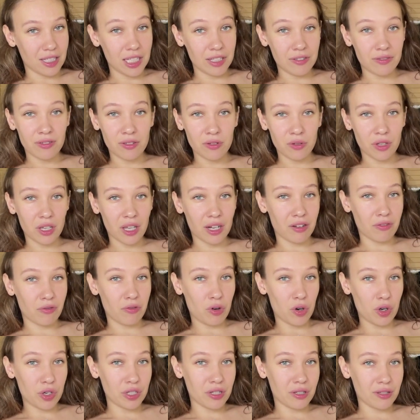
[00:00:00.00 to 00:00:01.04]
if you can
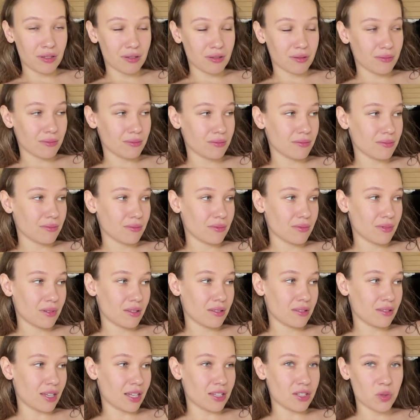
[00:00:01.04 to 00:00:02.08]
afford it,
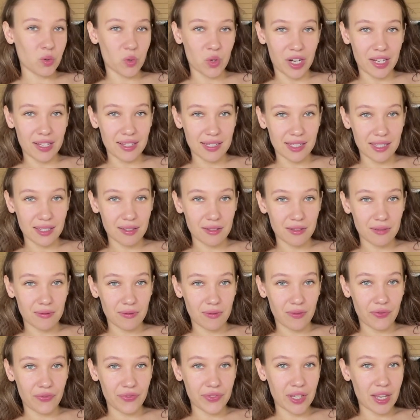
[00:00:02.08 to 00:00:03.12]
that's what I did.
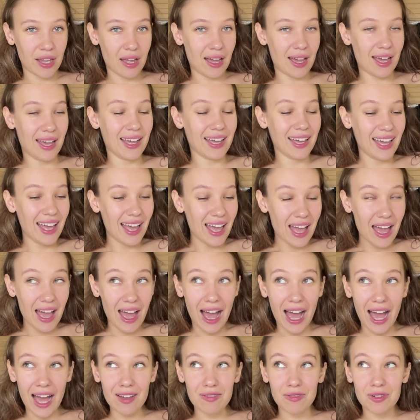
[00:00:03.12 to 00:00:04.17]

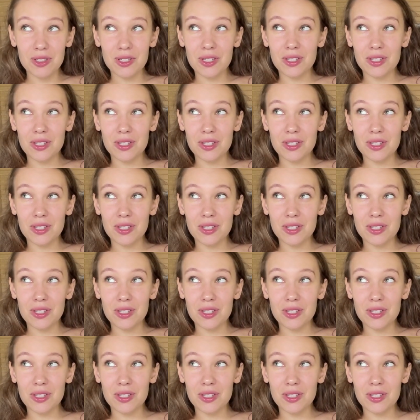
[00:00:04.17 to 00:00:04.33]
I was